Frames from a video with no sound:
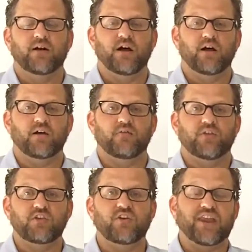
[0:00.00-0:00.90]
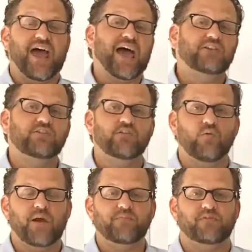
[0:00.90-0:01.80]
that you can add to your
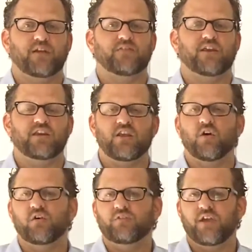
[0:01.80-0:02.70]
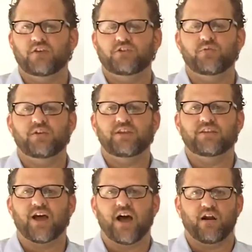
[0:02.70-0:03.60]
website that in the old days you would
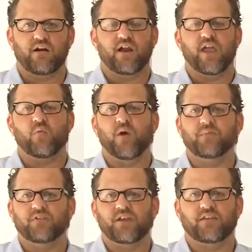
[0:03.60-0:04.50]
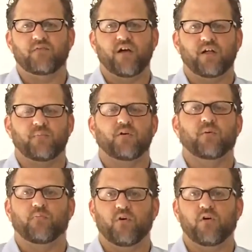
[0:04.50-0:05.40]
need to hire a website developer
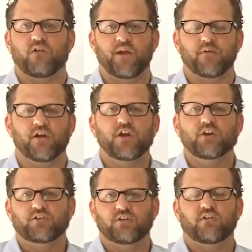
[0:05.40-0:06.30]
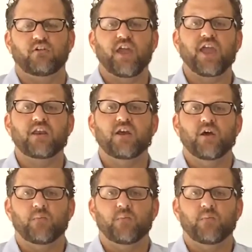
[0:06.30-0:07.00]
or programmer to create,